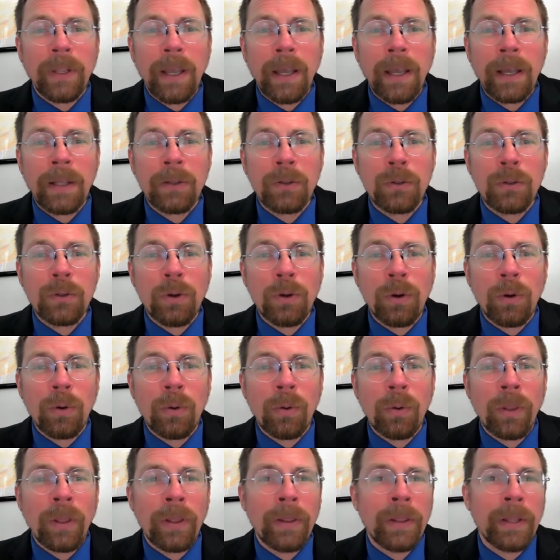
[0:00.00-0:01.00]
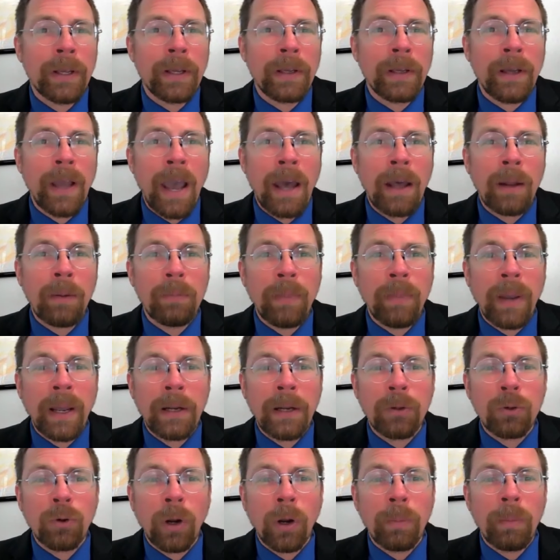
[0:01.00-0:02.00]
And so then they had
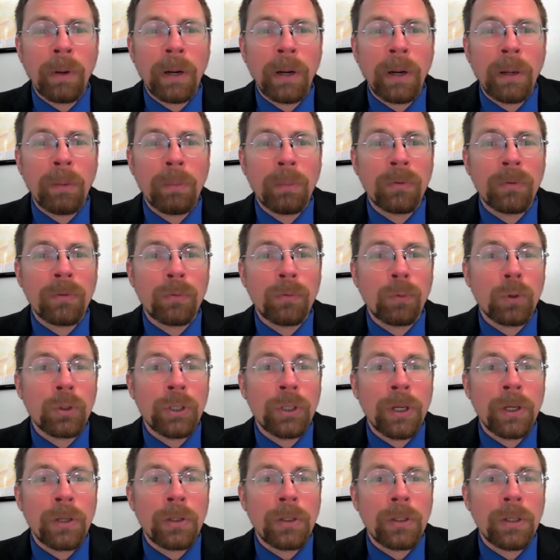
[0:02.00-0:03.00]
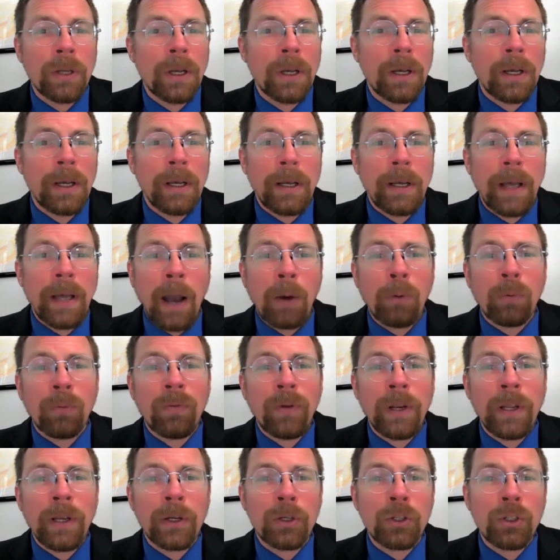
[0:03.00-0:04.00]
mandatory minimums for just
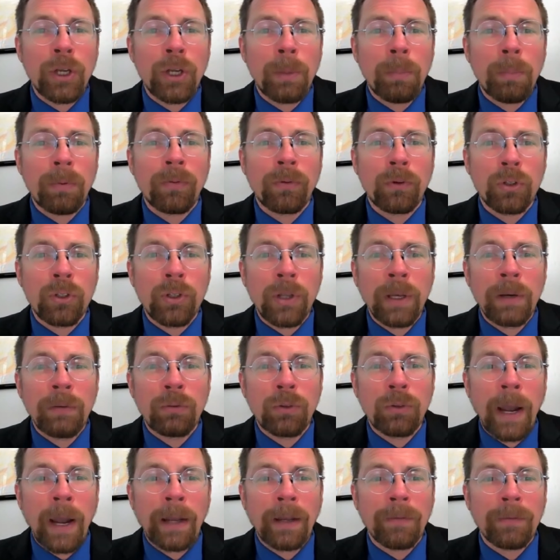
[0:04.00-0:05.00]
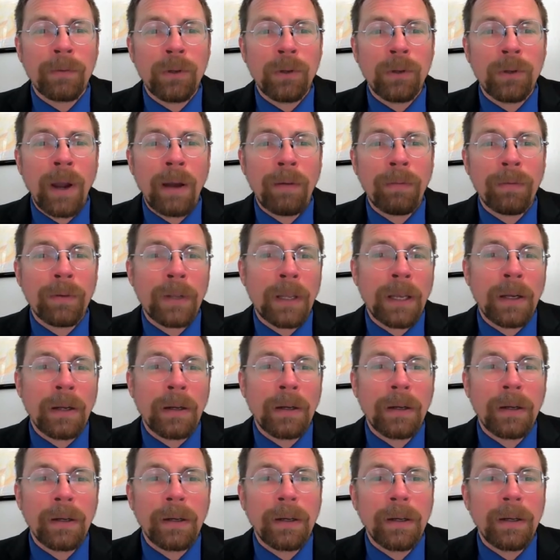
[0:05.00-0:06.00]
outfitting a ship for slave trafficking
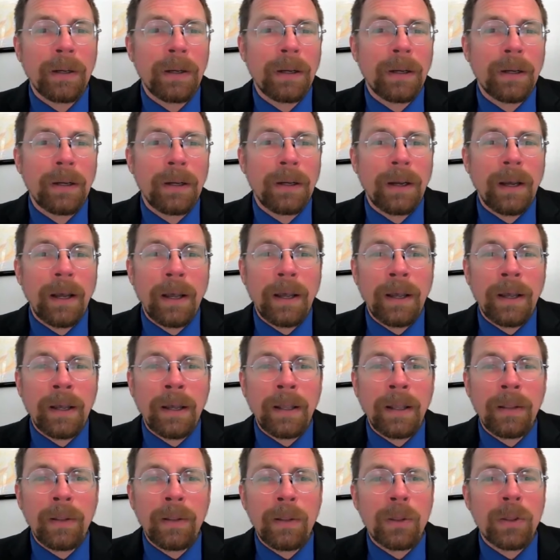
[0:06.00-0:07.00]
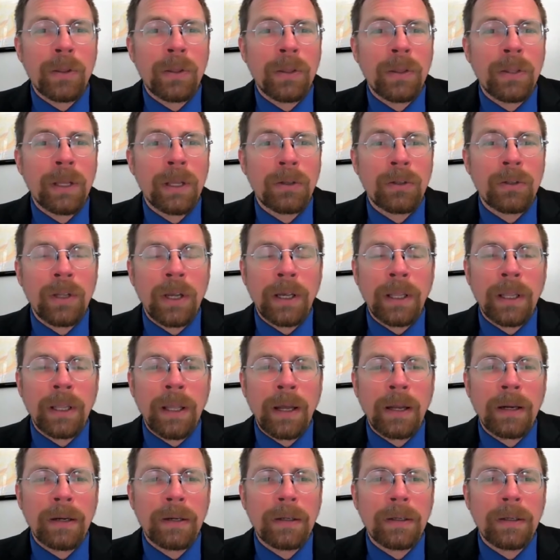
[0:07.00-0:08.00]
and things like
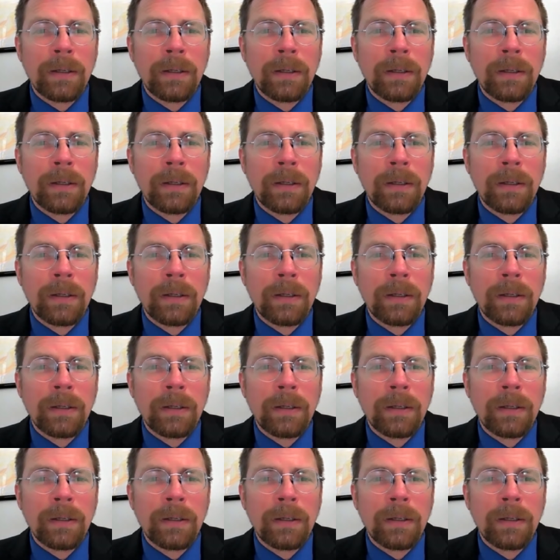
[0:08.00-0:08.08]
that.